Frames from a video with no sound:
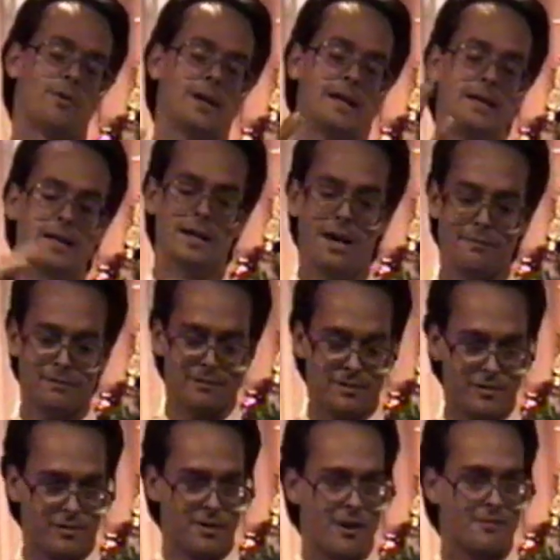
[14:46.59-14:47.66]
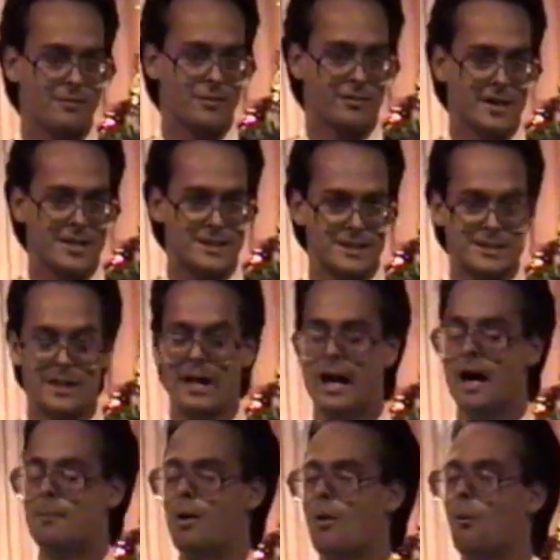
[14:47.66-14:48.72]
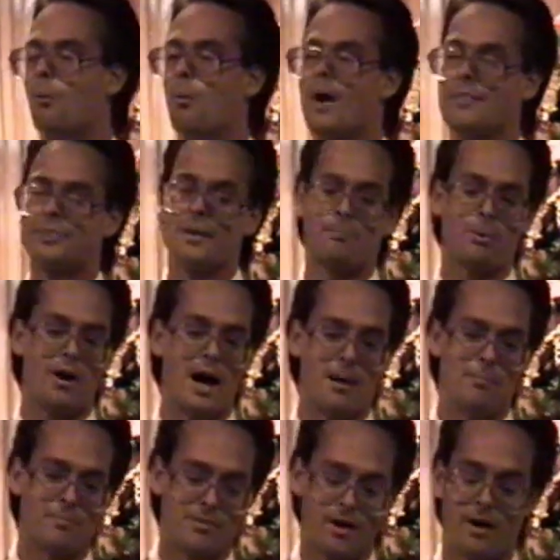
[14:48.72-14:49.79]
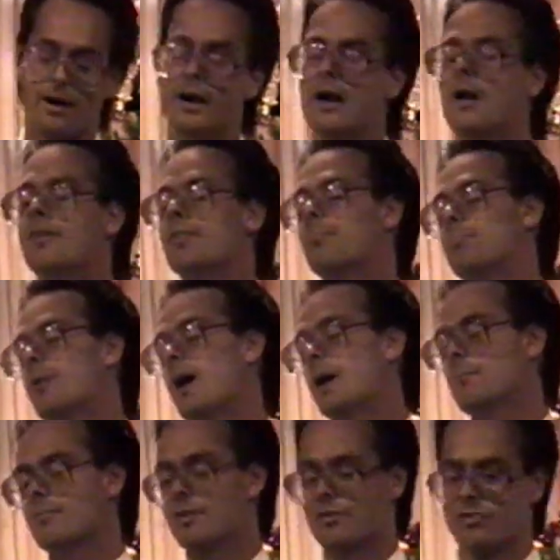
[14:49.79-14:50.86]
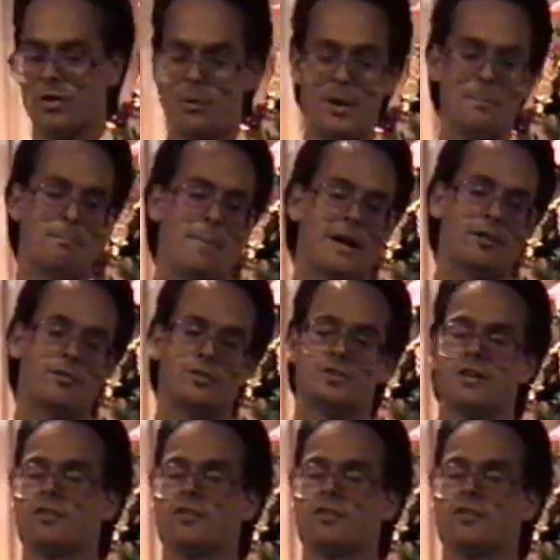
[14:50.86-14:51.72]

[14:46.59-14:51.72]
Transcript: So enough of this conversation about what the problems are. The problems are so immense.